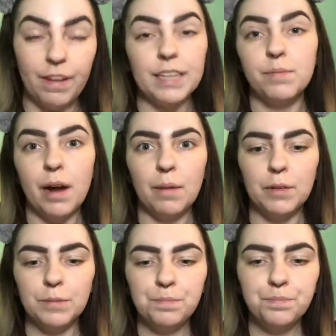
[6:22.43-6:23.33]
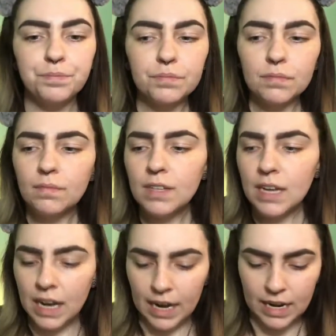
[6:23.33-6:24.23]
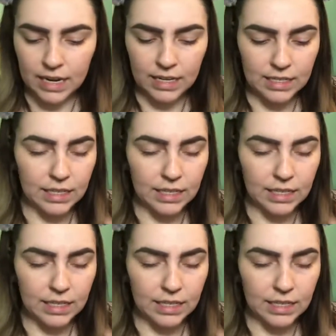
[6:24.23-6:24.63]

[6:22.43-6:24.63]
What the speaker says: face primer, and